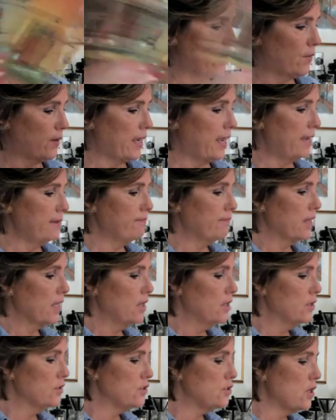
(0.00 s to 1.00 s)
Okay?
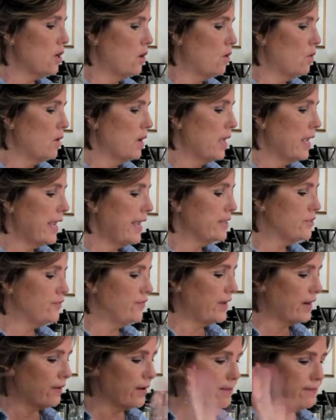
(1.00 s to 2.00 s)
So it's
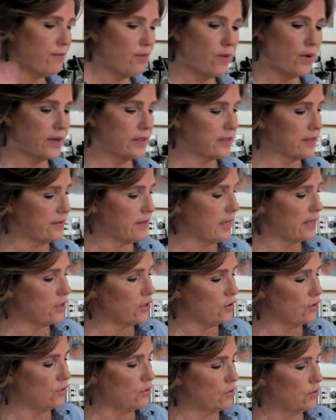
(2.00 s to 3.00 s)
very important that
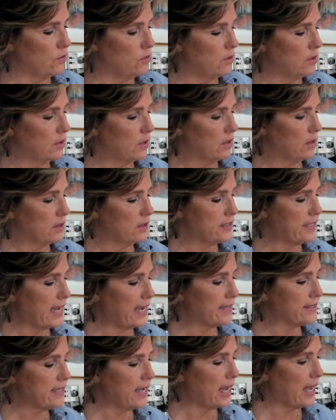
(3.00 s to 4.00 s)
you
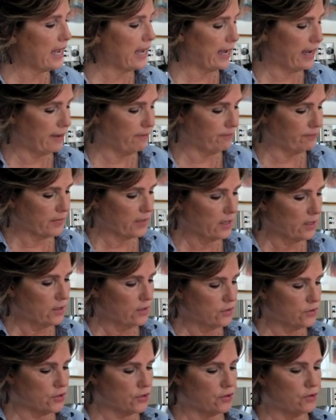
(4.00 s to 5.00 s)
take time
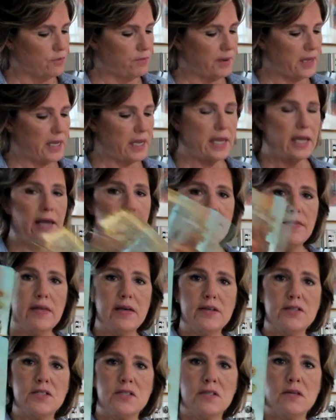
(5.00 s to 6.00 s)
to be in
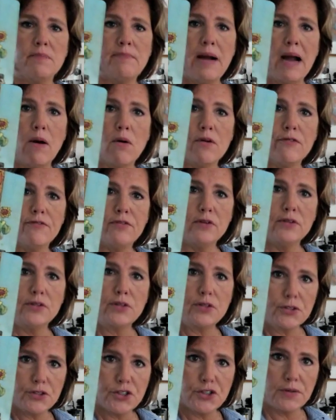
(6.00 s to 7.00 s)
this powerful,
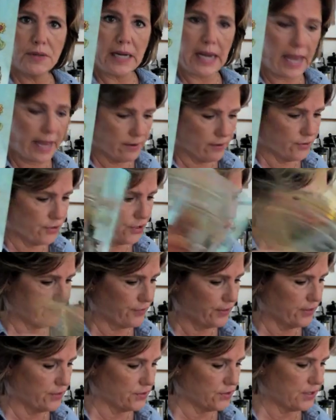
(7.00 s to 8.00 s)
nurturing energy for
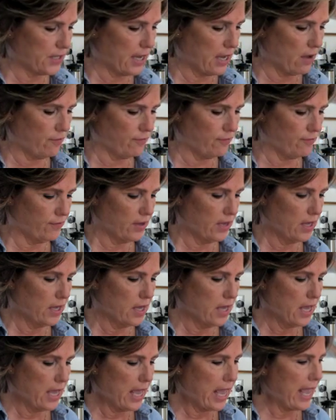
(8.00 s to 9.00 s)
yourself,
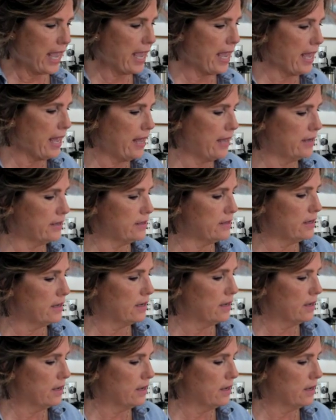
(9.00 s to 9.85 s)
and